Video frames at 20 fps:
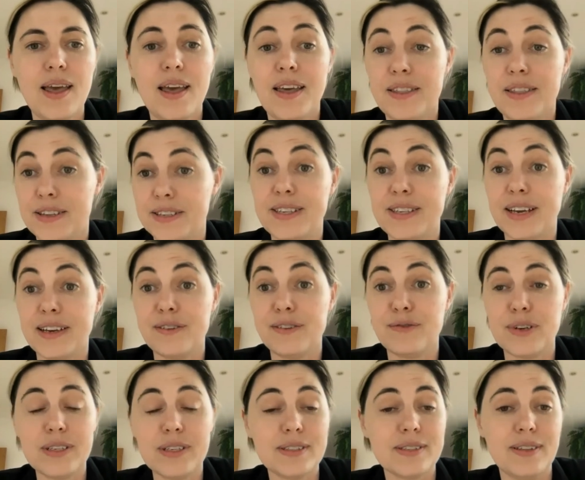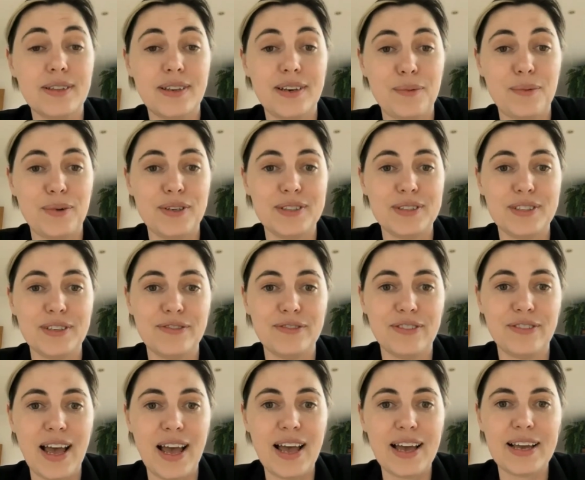The second risk that I wanted to
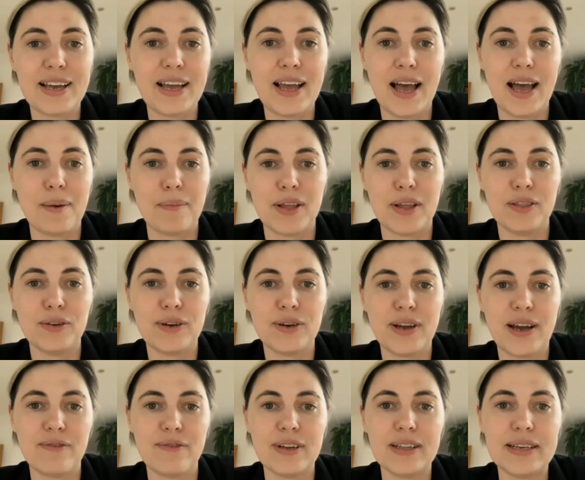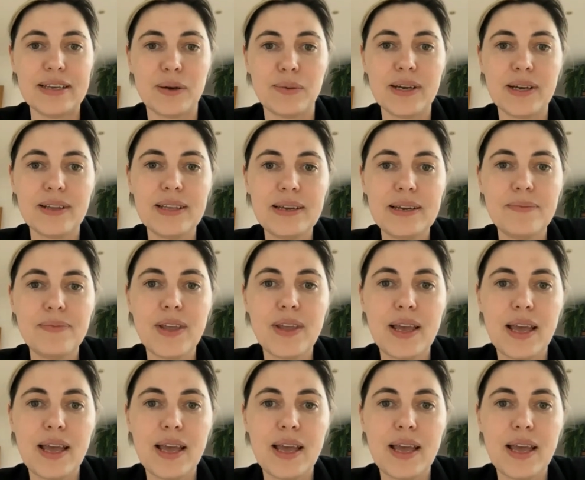flag um, and look at really quickly